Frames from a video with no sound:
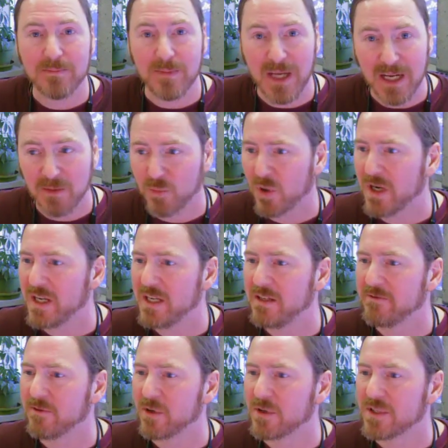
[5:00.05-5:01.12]
bottom
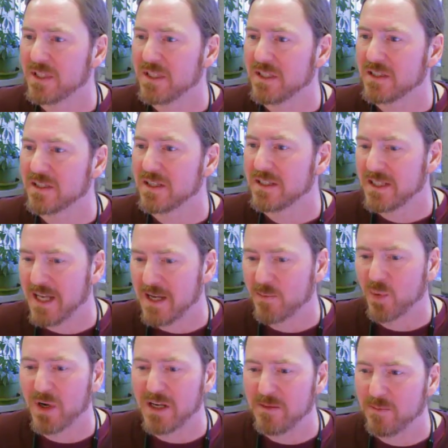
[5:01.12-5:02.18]
right versus
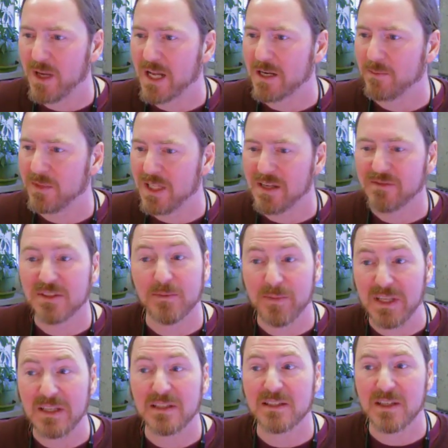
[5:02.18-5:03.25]
top right and bottom left to be